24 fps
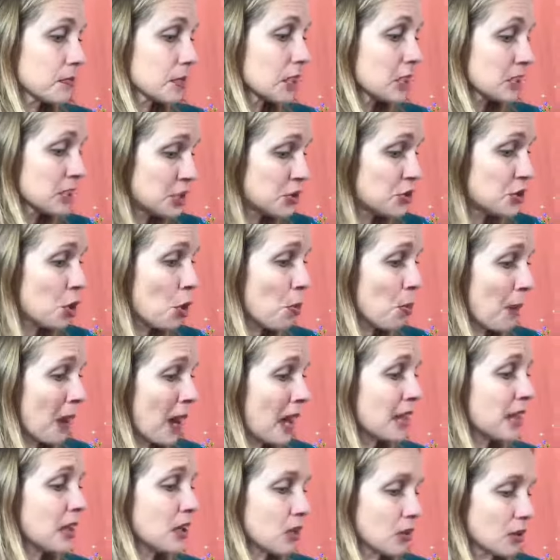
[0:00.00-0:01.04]
did you go
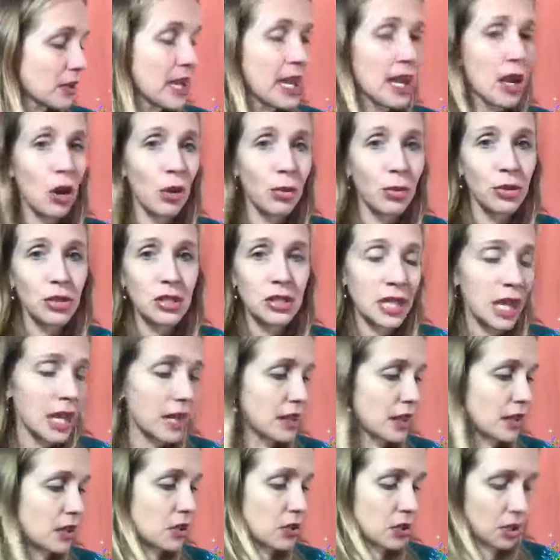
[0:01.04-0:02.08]
potty? Okay, almost done.
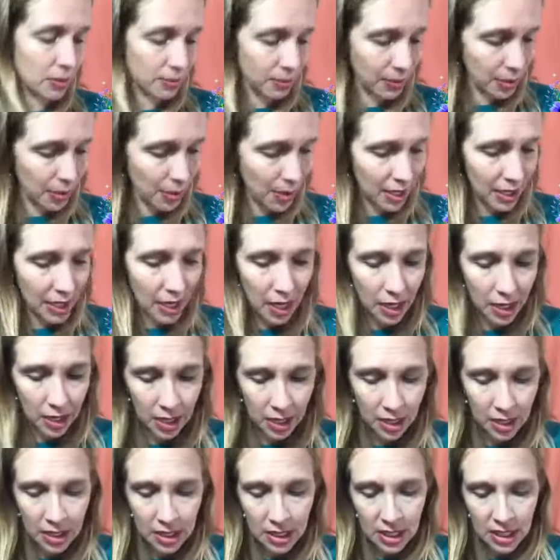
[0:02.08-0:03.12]
Then you can
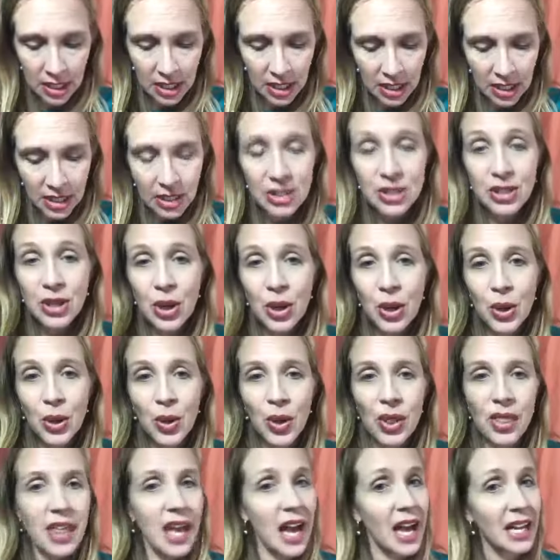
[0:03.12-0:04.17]
makawakalaka. So
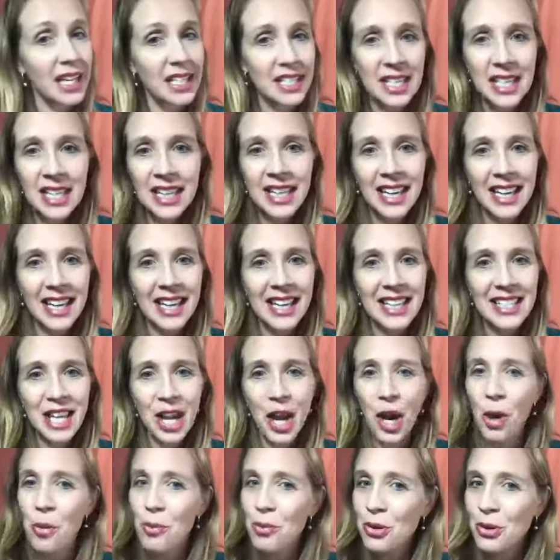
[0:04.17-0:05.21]
that is it, ladies. I
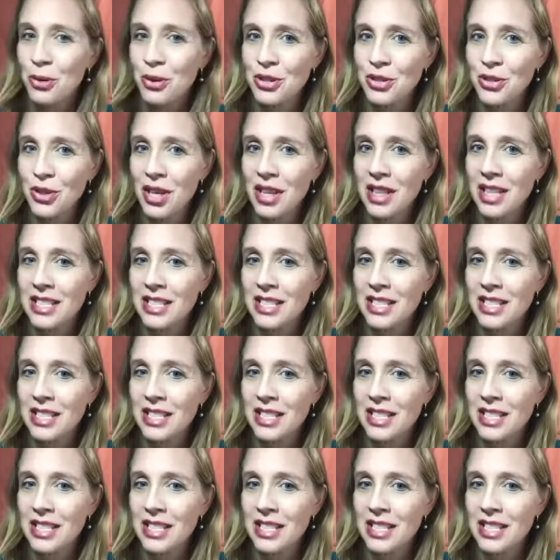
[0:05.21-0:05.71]
hope you enjoyed the